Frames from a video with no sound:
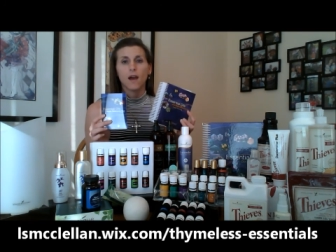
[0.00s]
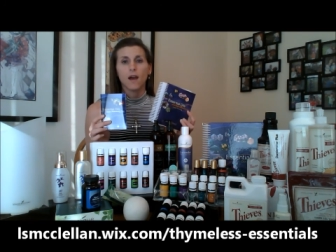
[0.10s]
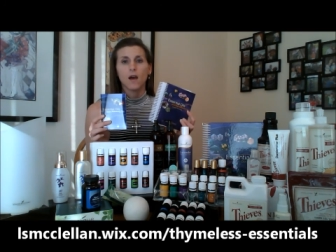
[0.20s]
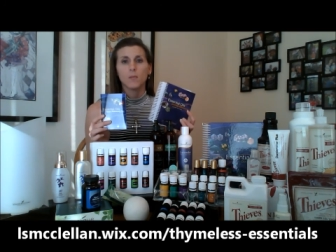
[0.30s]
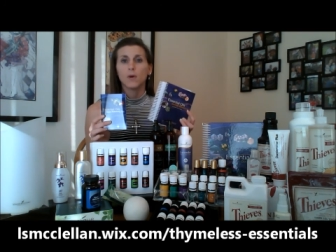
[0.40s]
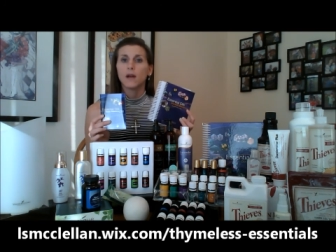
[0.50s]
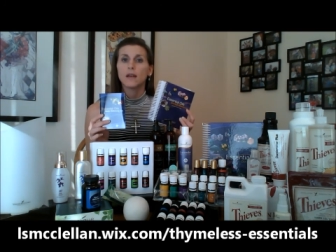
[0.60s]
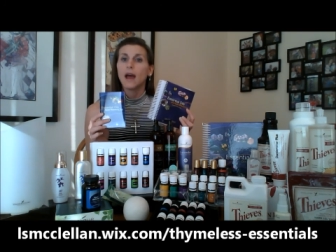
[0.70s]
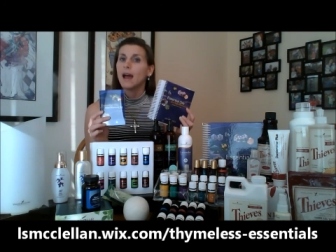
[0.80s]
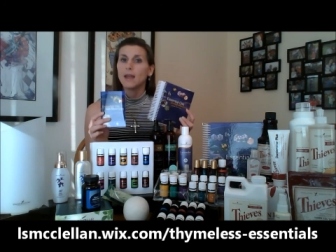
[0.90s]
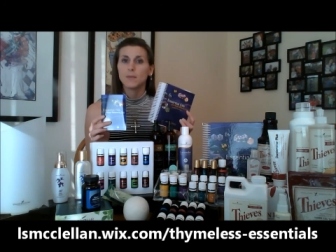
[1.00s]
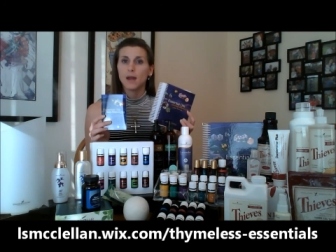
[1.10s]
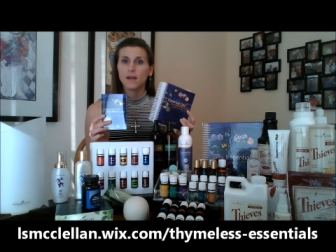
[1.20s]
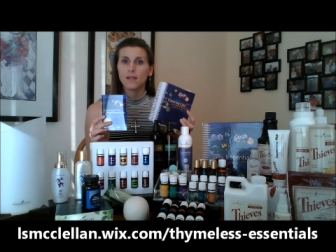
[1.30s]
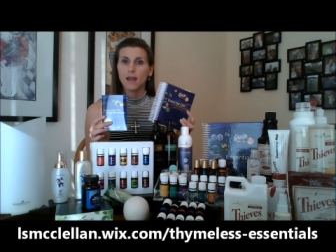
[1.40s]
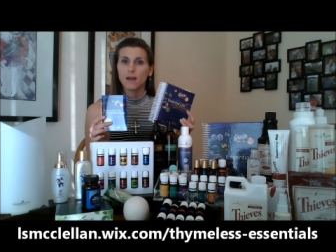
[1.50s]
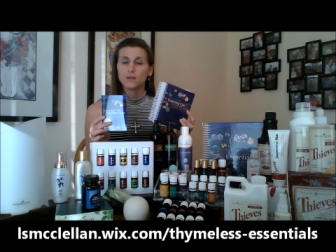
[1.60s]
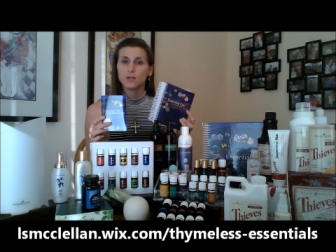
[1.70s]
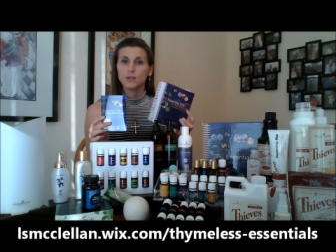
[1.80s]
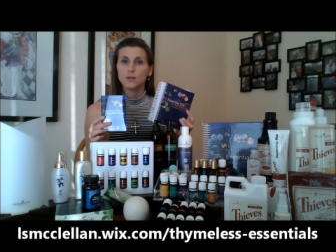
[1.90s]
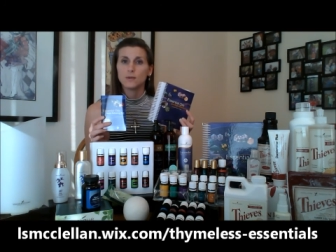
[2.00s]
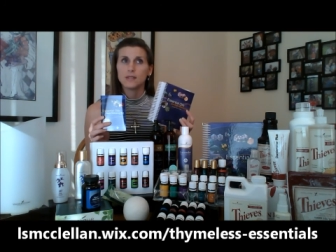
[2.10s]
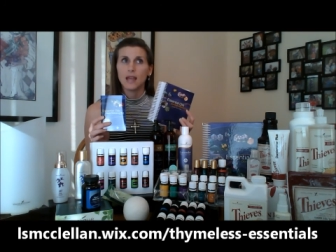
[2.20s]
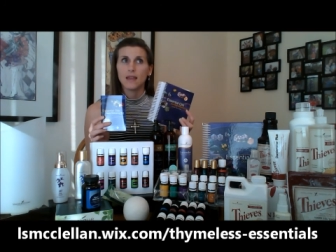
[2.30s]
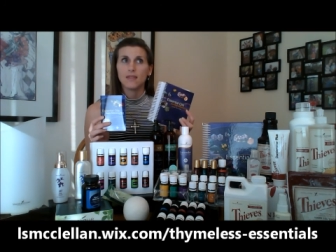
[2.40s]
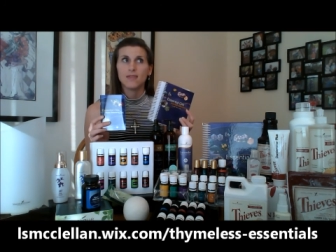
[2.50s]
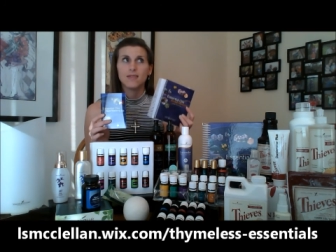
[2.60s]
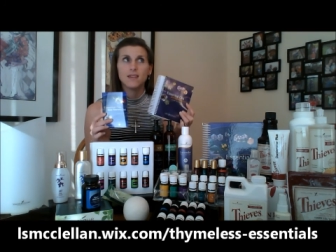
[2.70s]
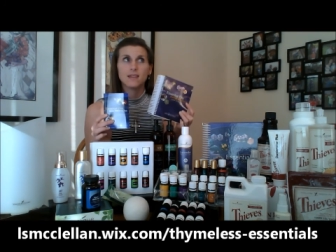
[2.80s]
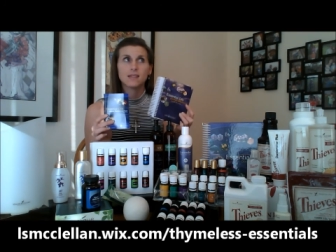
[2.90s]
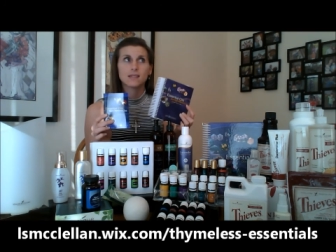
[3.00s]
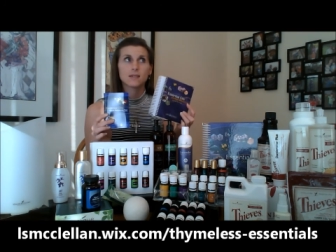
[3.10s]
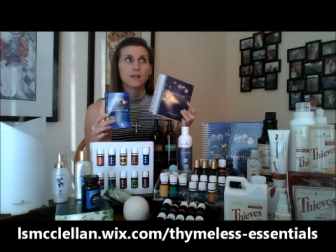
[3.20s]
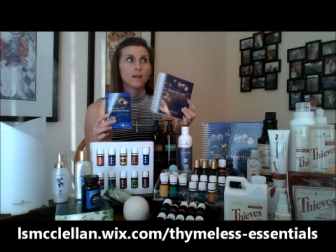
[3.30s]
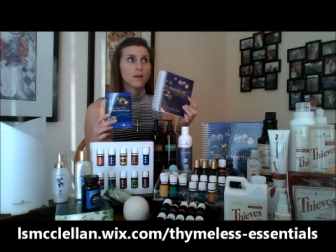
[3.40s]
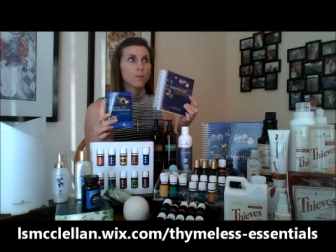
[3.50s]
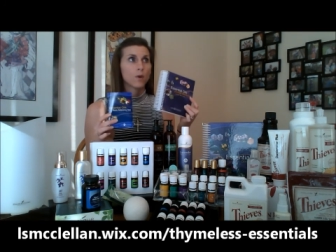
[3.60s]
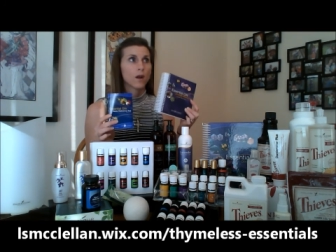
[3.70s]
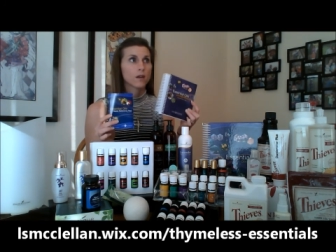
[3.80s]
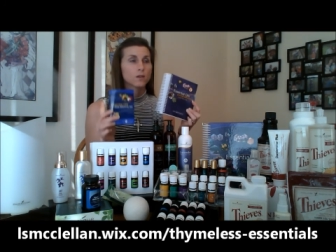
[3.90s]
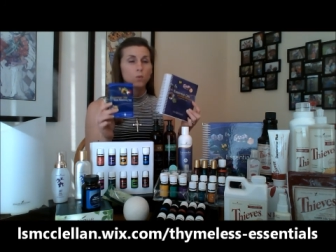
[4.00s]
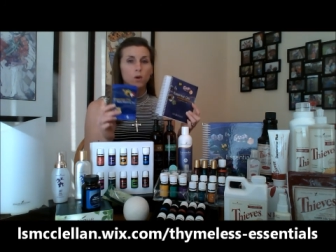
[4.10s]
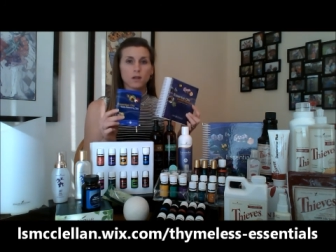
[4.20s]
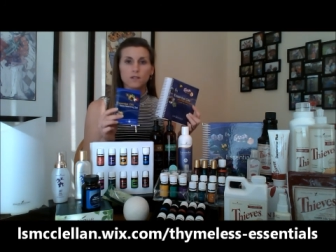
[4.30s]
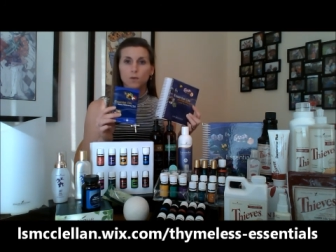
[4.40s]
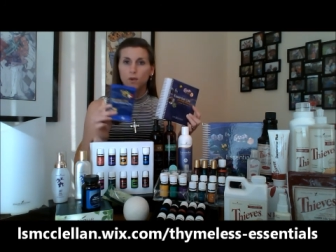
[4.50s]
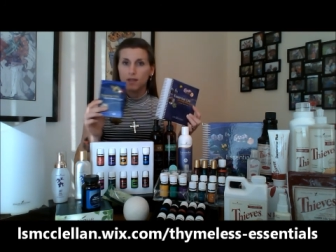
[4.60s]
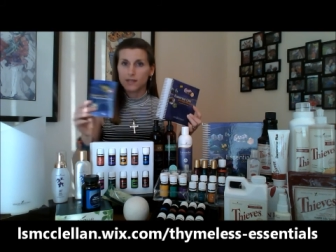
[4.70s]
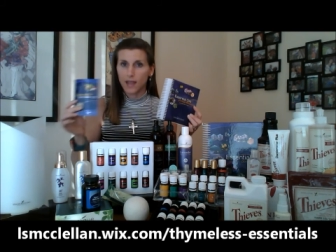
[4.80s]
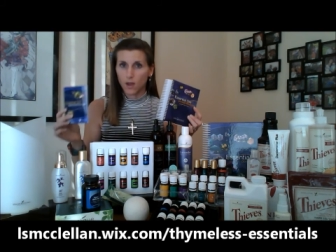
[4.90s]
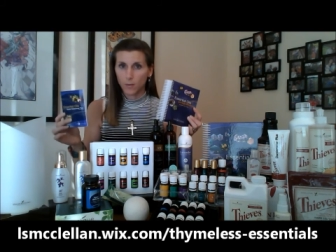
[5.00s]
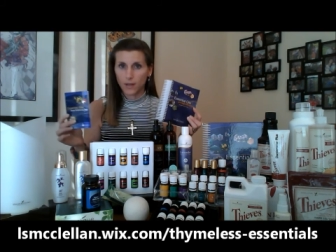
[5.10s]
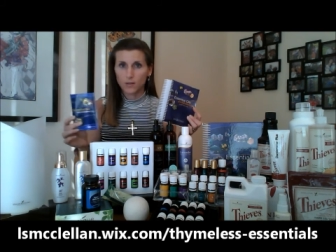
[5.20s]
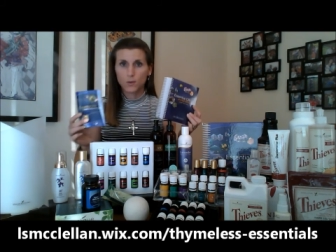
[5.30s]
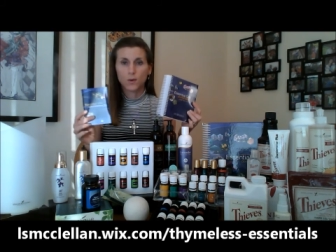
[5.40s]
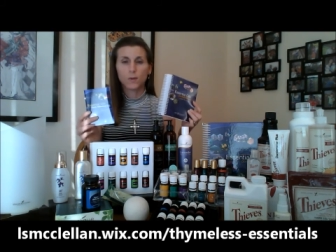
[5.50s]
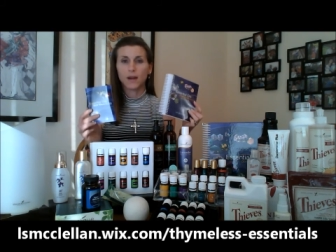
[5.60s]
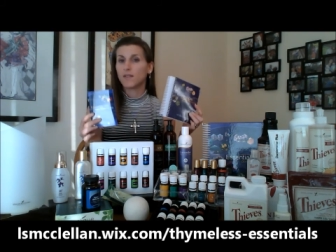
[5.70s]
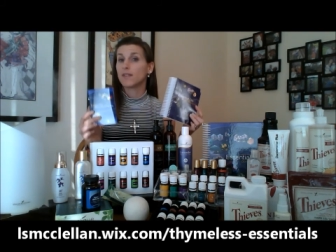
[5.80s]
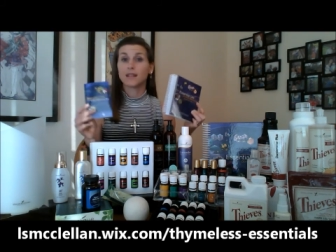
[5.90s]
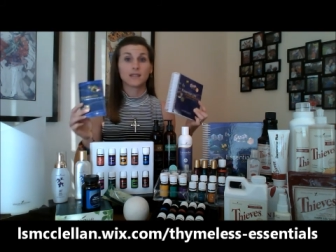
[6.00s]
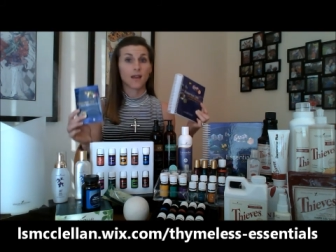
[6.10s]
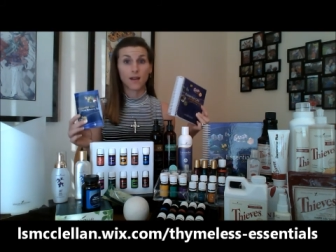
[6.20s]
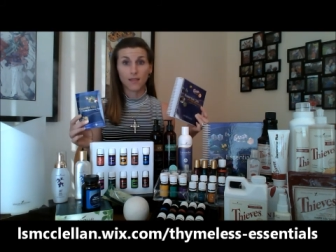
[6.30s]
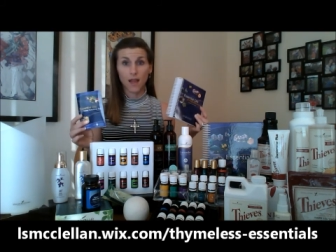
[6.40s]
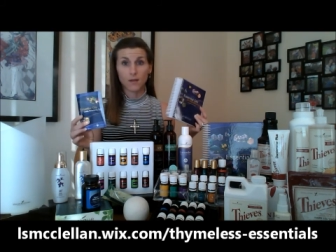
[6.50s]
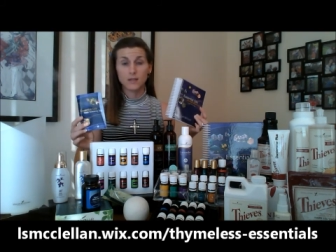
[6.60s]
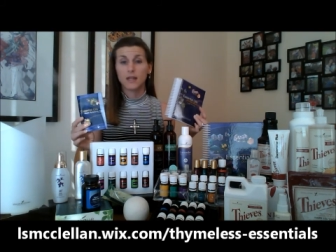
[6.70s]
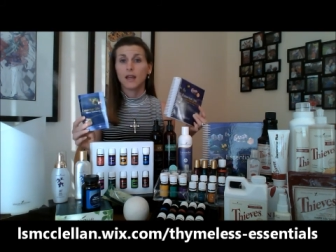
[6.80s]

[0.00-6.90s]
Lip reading: but I'm not allowed to say this product works for this ailment or whatever. That's not allowed.